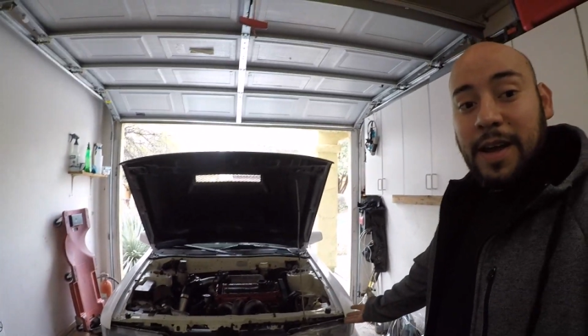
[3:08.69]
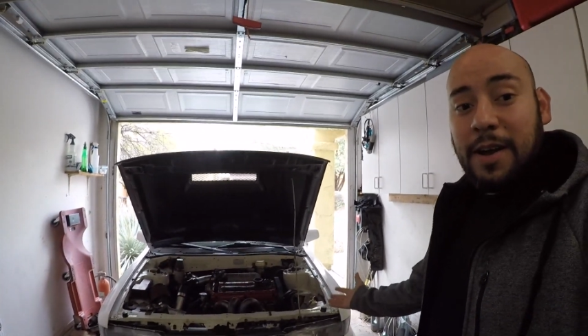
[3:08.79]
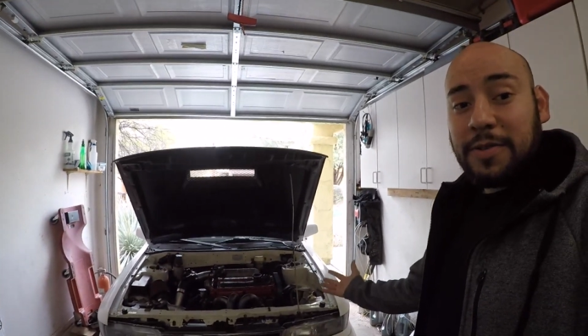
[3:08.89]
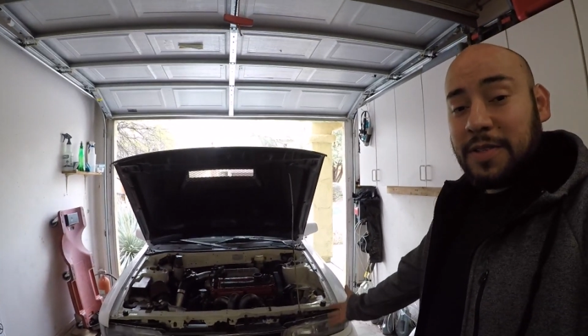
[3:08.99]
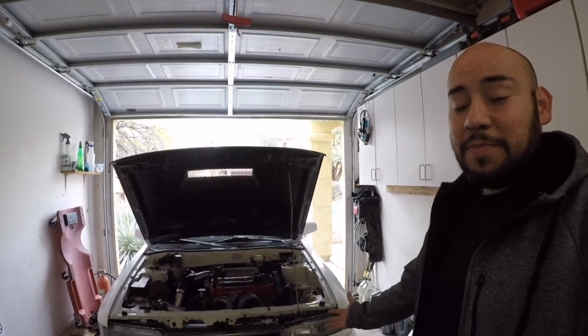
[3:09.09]
how
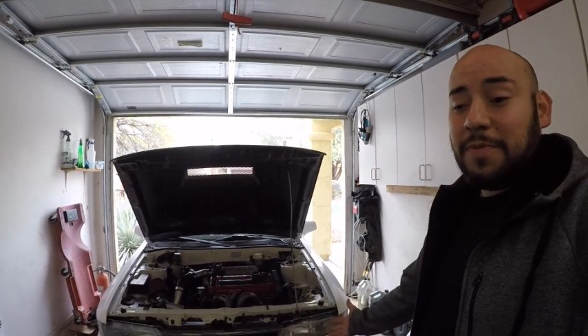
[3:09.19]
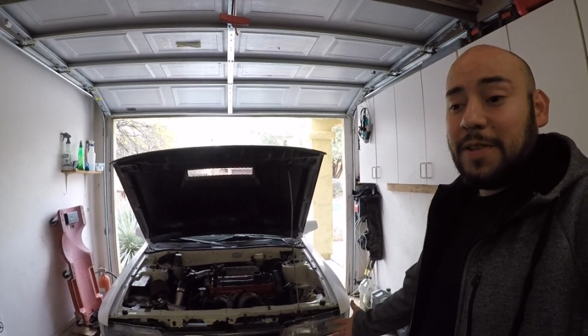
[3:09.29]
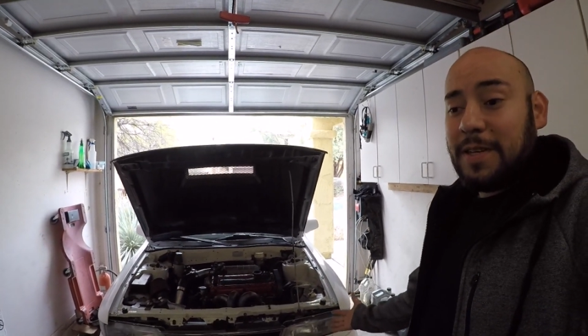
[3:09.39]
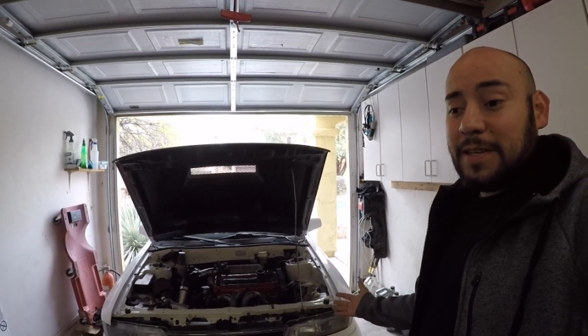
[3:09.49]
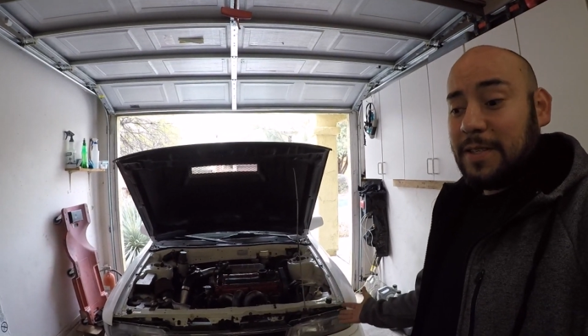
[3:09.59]
simple
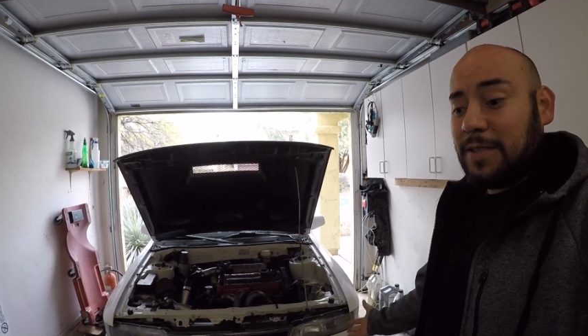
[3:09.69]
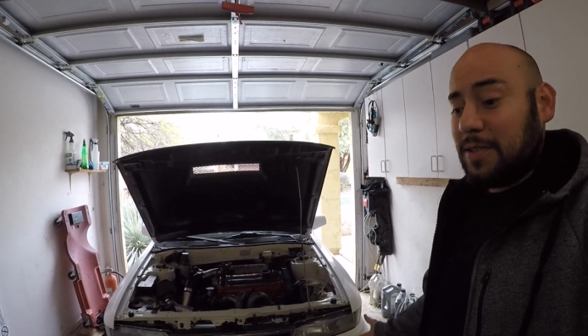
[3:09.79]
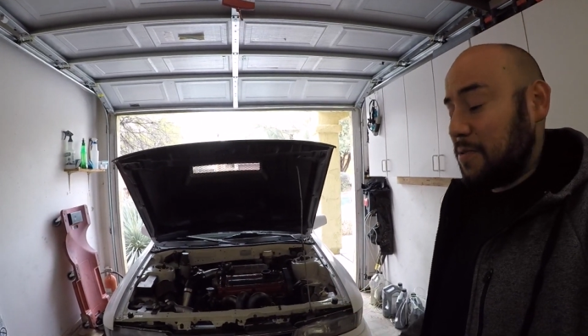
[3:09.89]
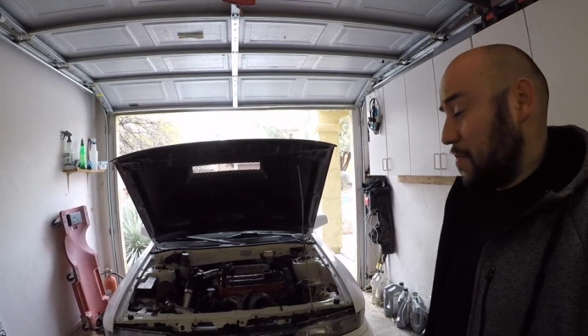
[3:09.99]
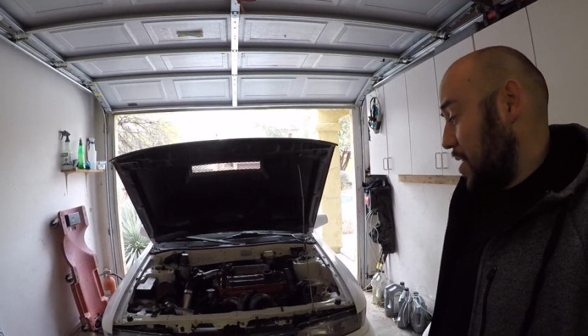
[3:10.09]
it is
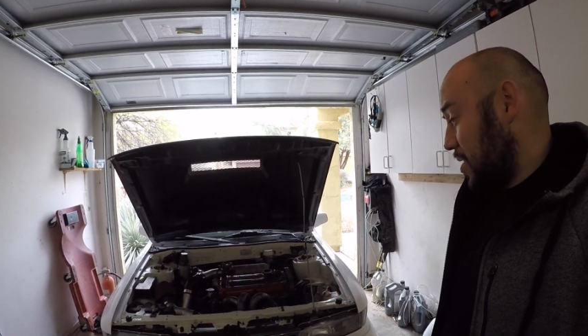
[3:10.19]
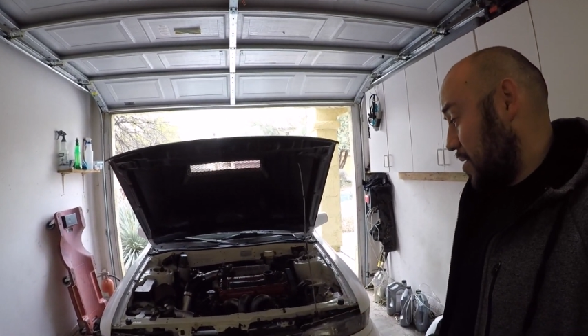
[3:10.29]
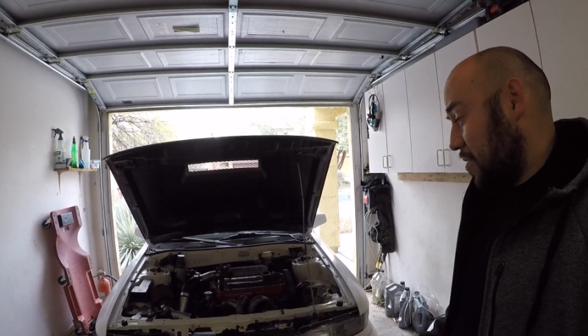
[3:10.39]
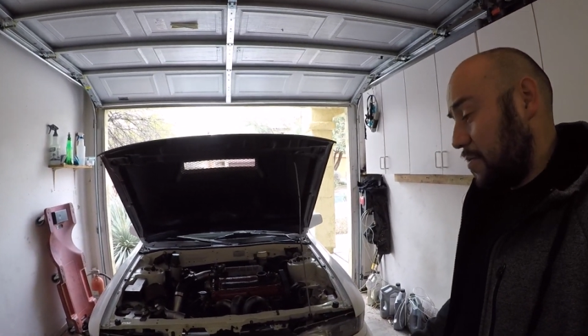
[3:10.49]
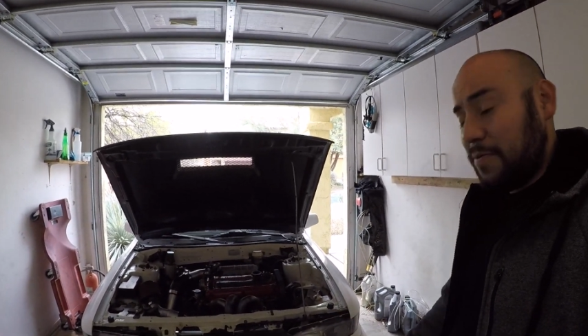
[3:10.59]
to make
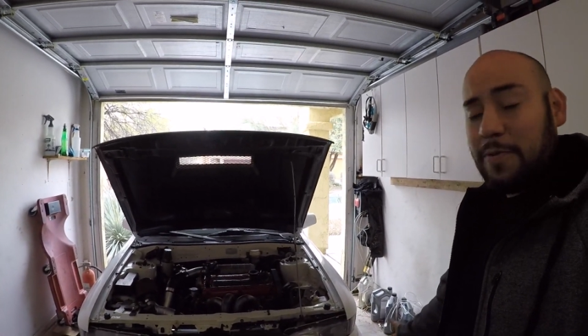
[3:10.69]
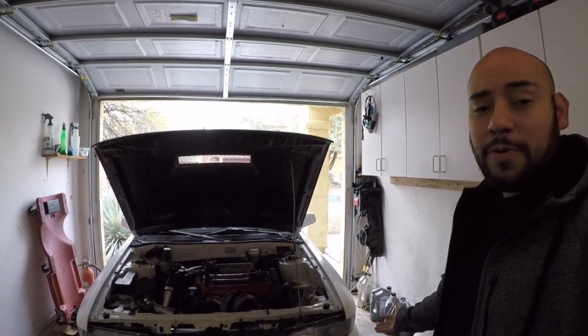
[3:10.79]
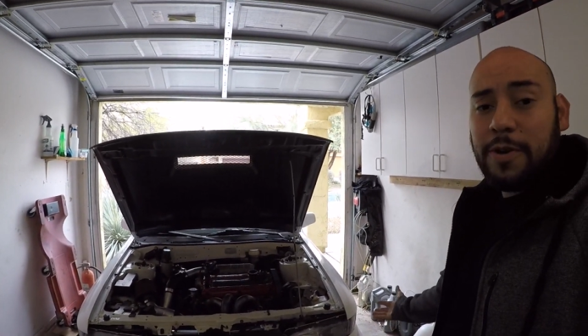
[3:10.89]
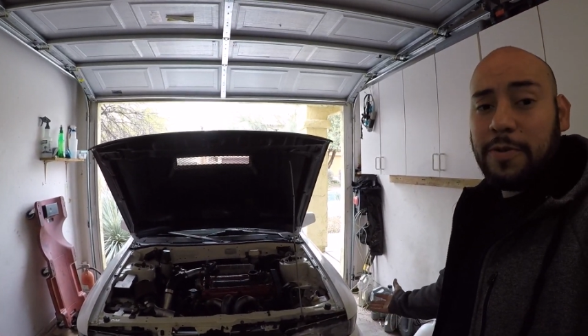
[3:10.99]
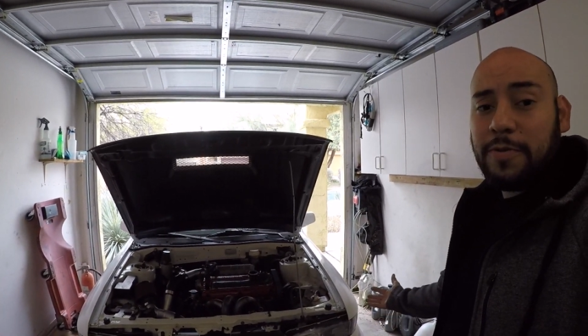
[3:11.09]

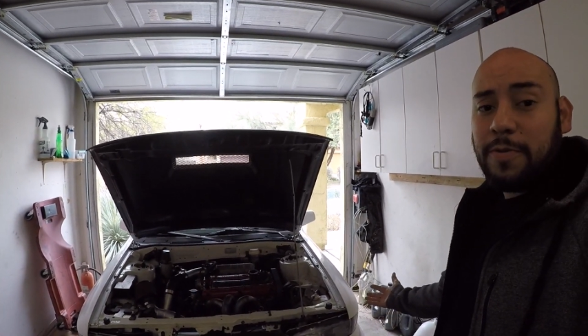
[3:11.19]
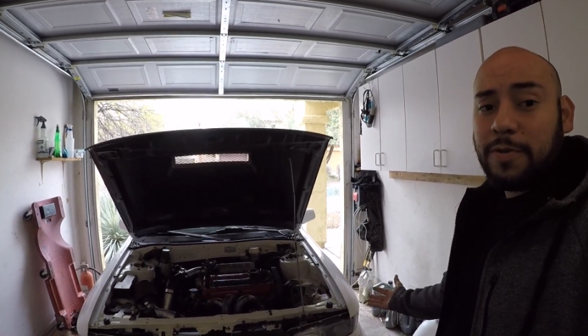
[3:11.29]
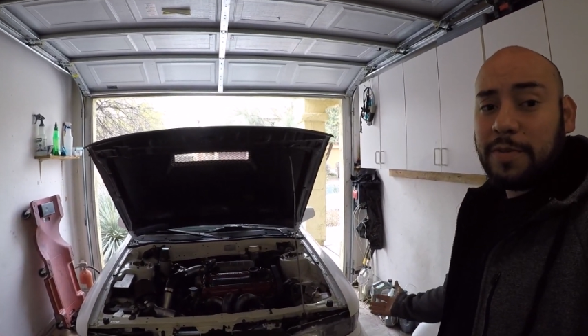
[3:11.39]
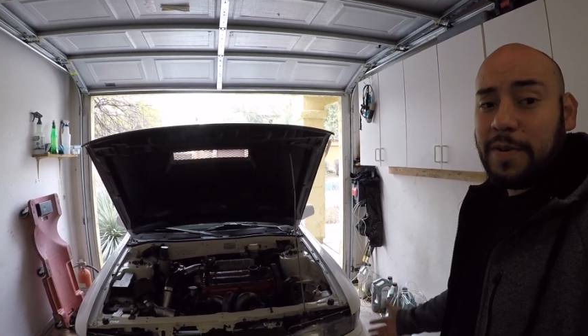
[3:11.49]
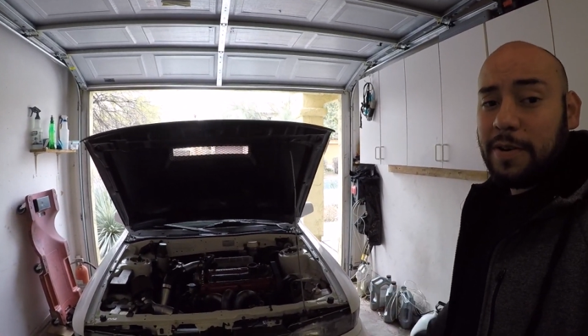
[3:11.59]
400
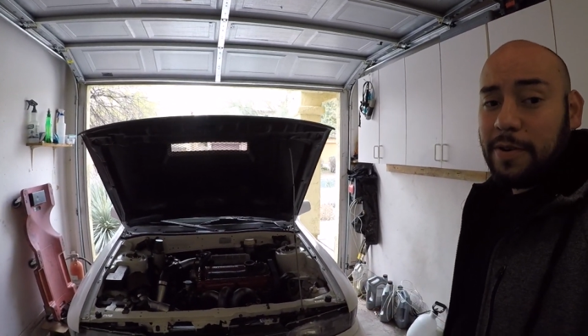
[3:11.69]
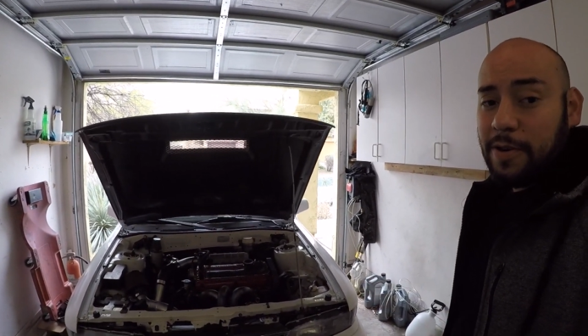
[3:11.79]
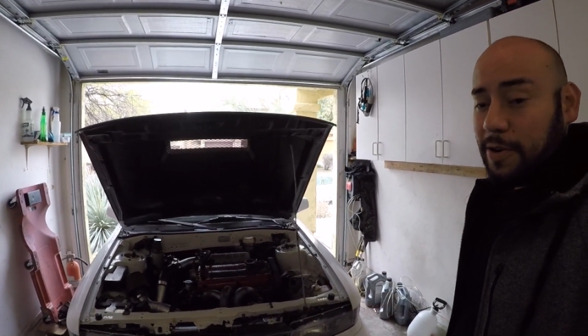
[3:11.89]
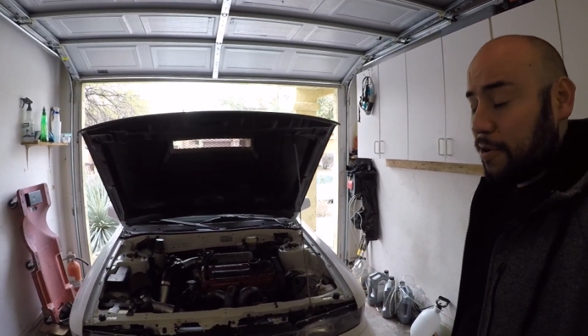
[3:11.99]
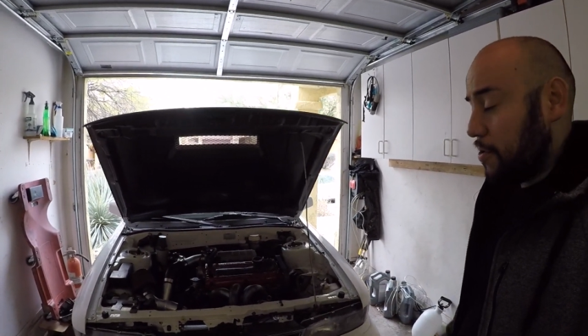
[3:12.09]
horsepower
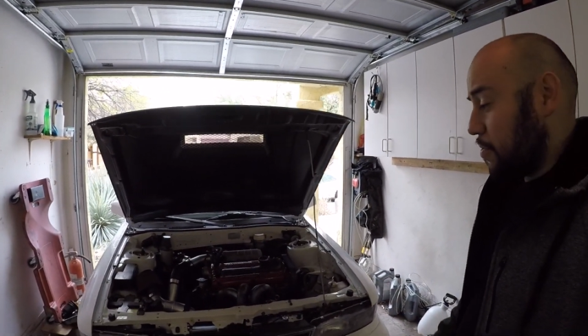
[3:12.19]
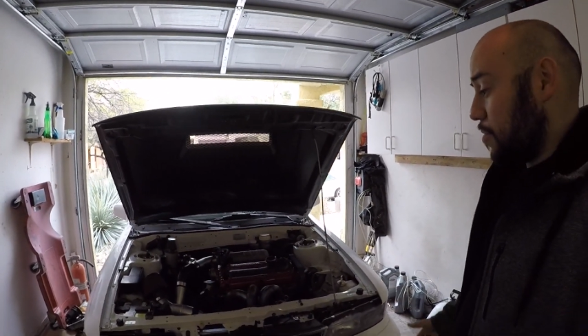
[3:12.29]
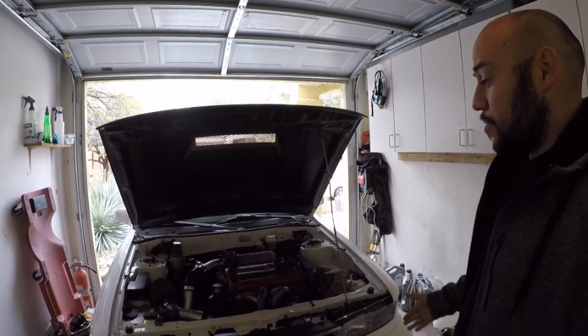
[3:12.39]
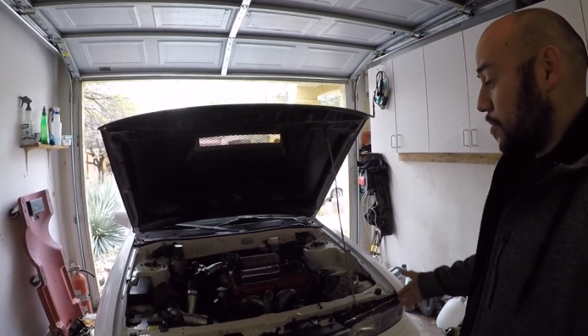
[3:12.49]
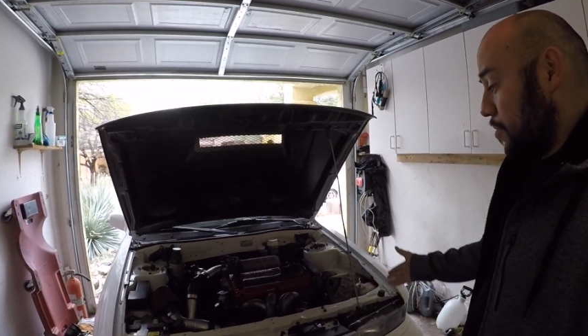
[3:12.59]
on
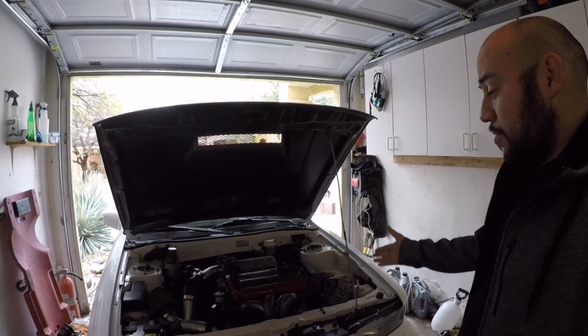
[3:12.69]
your